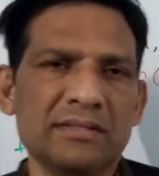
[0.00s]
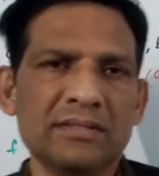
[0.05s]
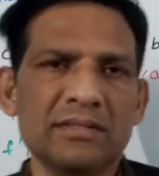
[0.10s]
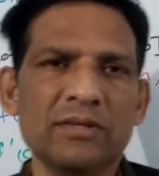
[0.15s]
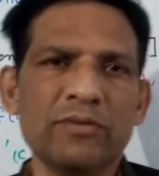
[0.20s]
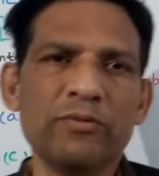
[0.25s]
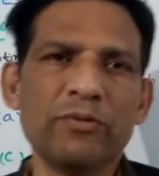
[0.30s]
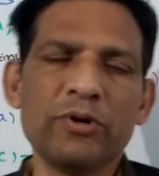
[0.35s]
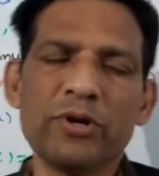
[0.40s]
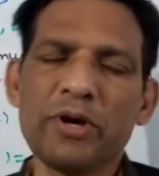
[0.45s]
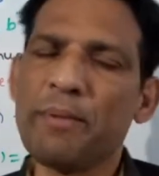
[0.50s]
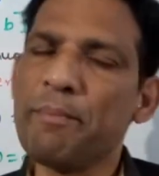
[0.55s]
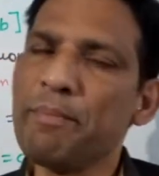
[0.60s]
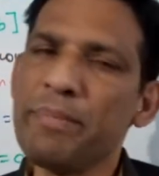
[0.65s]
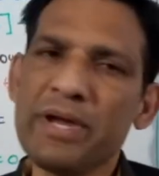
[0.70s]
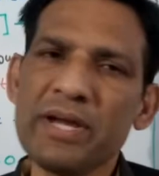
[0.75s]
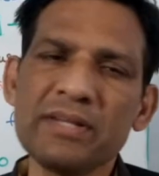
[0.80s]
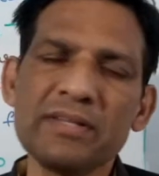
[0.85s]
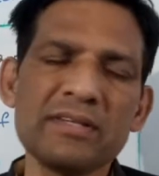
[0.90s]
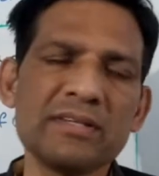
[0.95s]
If you
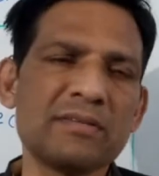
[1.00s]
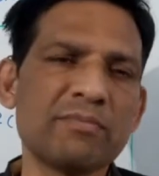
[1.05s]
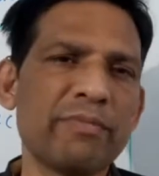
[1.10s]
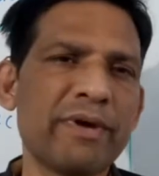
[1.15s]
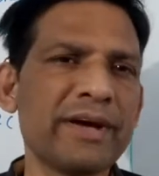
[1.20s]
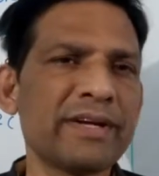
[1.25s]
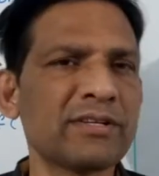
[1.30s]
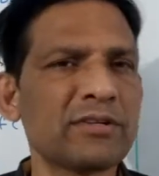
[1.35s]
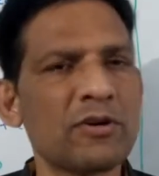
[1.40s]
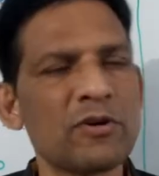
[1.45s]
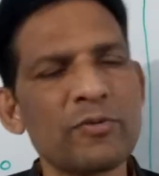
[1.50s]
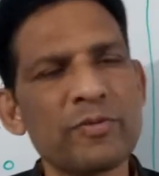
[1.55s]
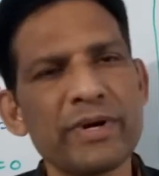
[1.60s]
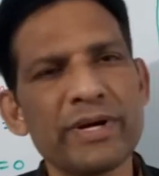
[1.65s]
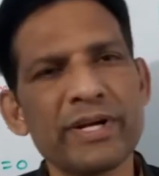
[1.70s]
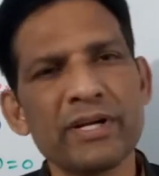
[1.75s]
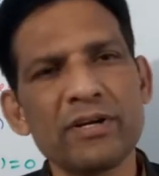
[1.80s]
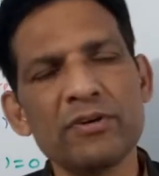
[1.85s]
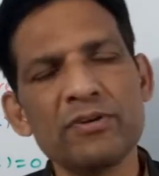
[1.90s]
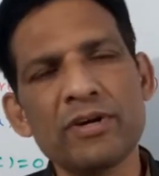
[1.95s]
compare these points,
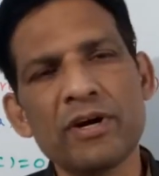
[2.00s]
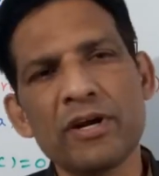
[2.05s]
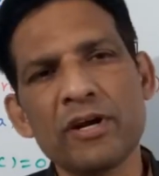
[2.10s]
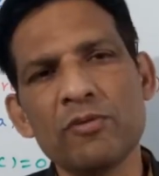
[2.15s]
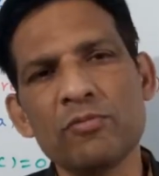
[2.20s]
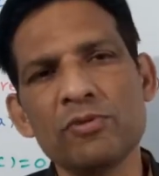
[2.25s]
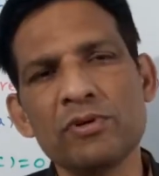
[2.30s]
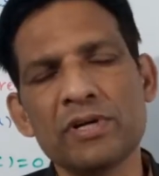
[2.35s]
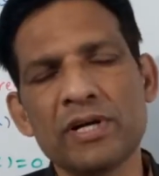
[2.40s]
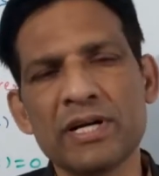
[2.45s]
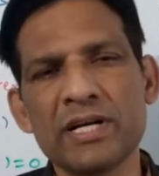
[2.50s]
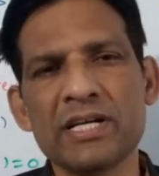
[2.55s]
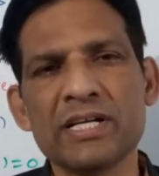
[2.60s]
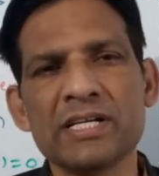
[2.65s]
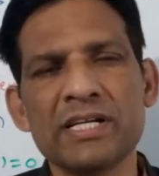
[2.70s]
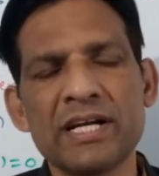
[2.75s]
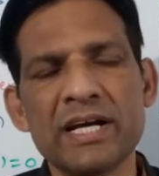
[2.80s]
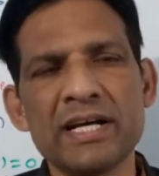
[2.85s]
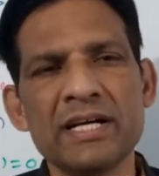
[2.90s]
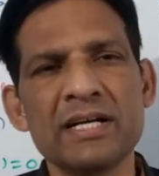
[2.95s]
automatically you are able to
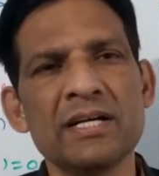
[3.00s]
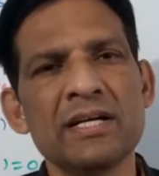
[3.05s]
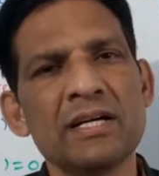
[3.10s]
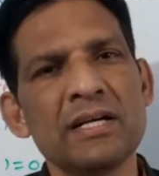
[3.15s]
understand.